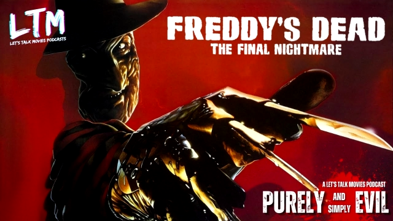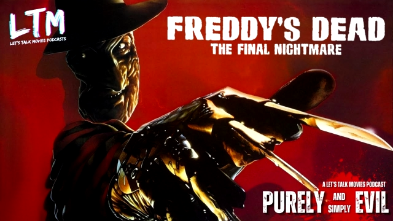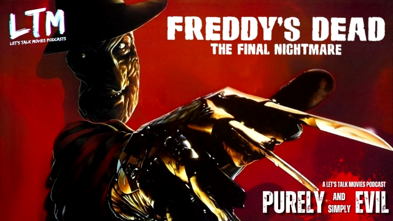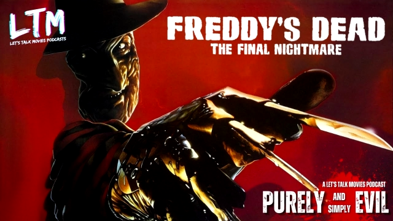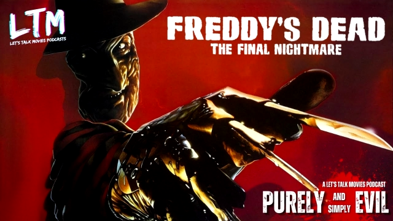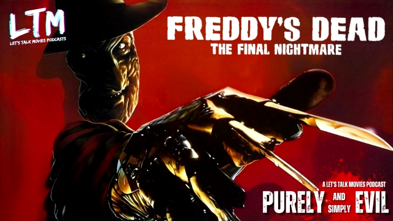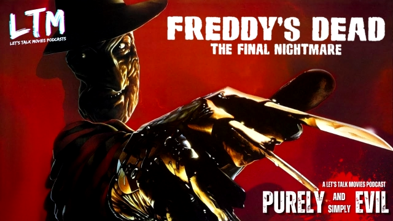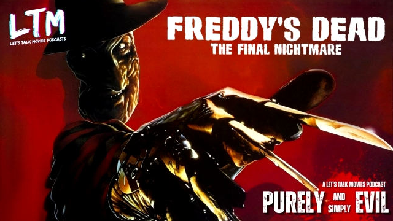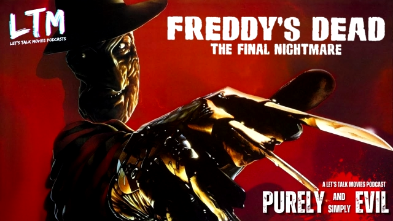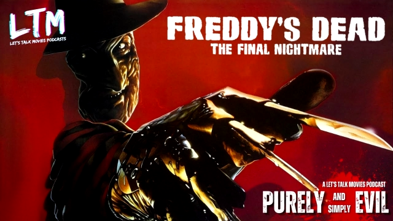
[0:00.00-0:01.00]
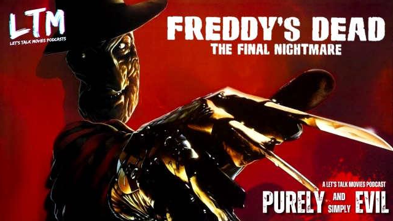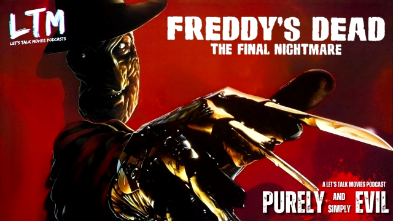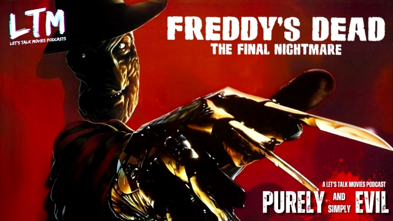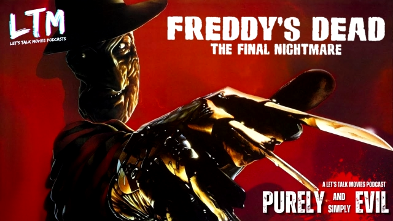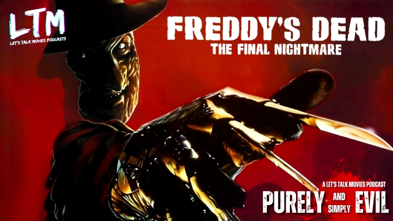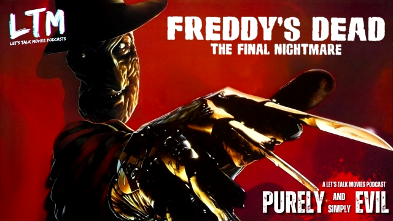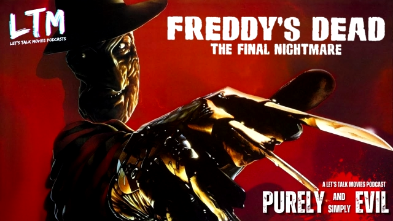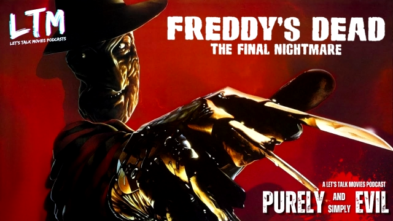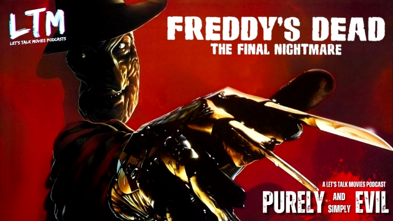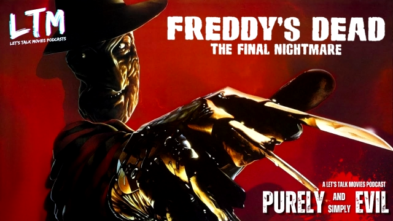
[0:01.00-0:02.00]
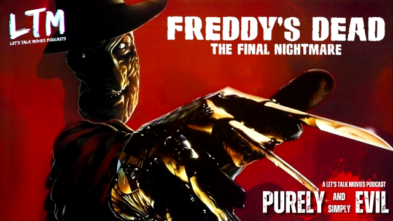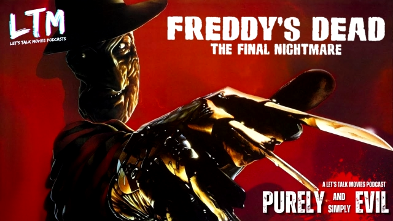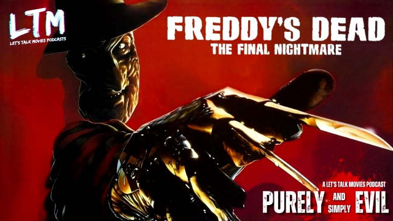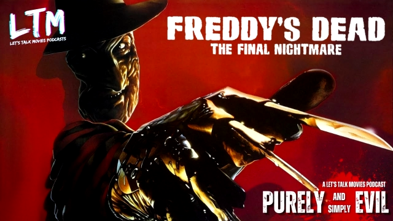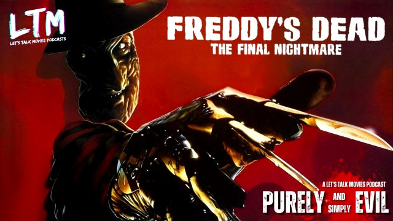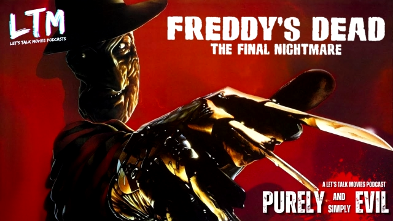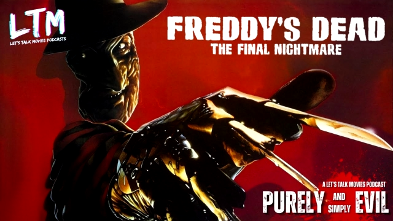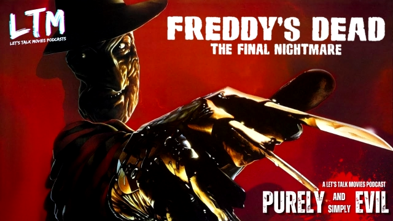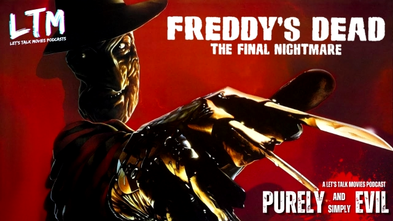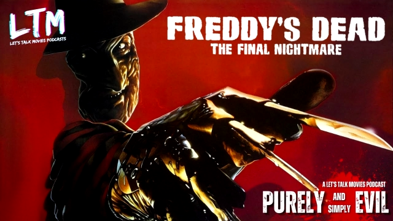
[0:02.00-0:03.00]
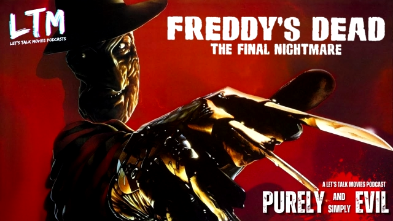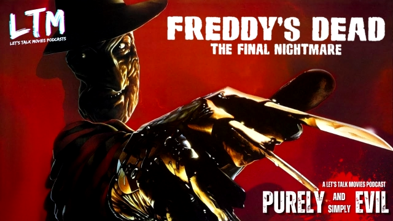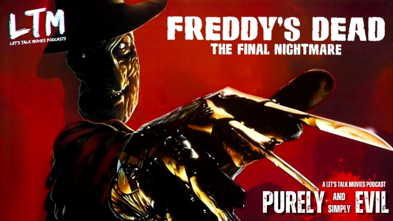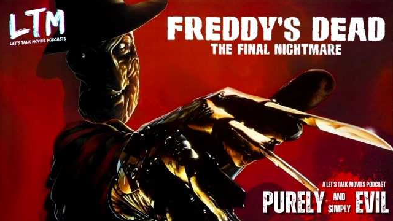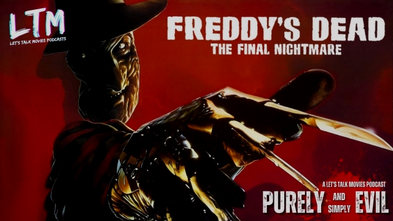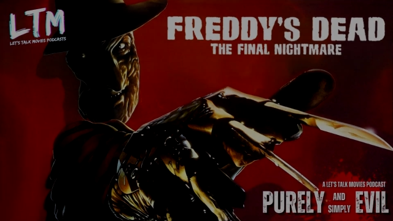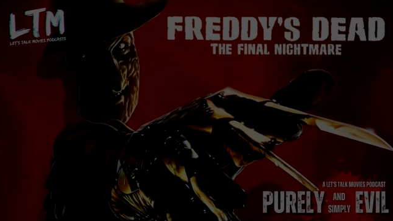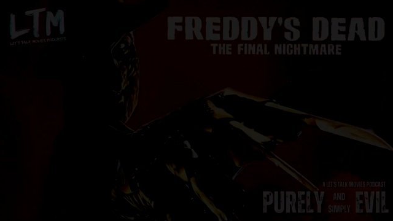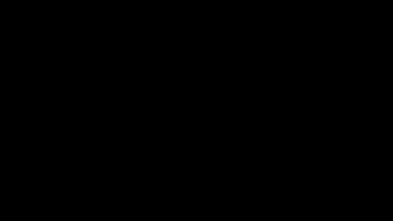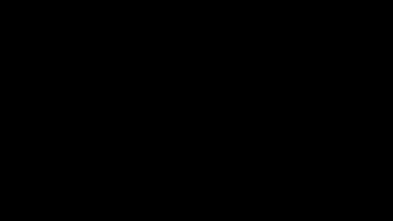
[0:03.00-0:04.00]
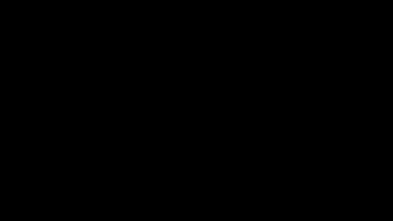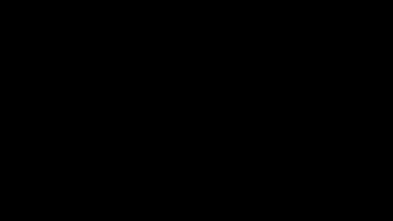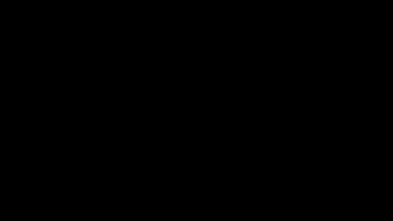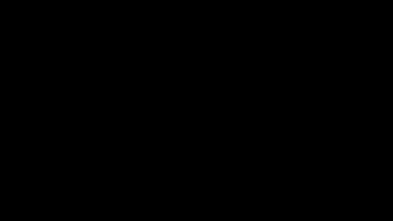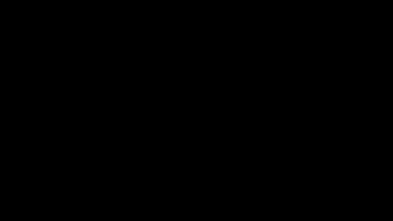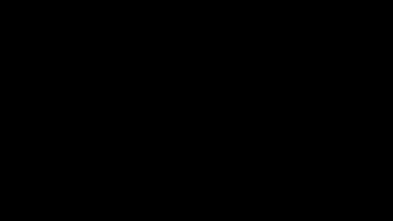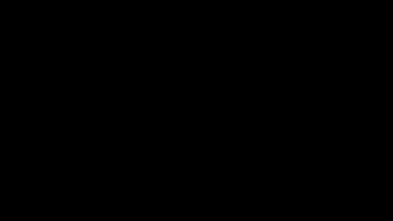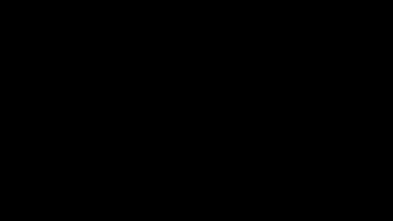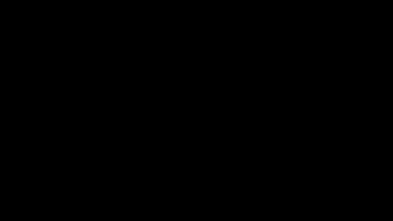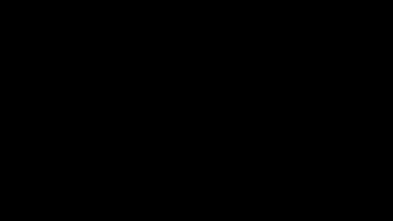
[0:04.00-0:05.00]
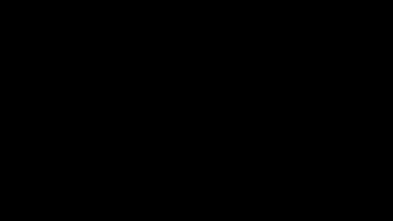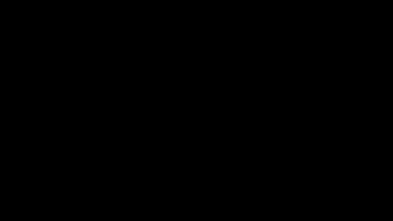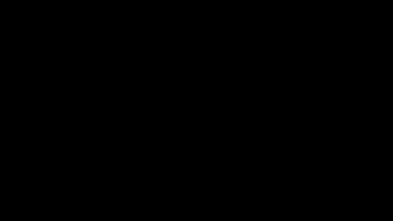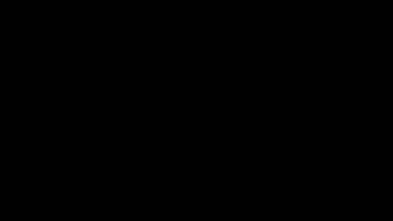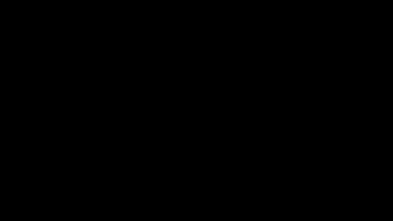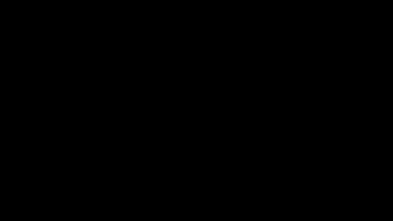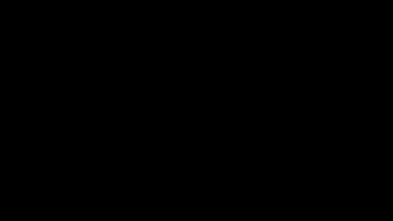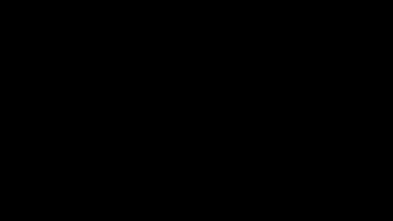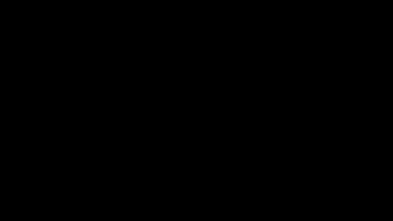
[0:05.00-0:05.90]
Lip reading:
Nobody's mouth can be seen.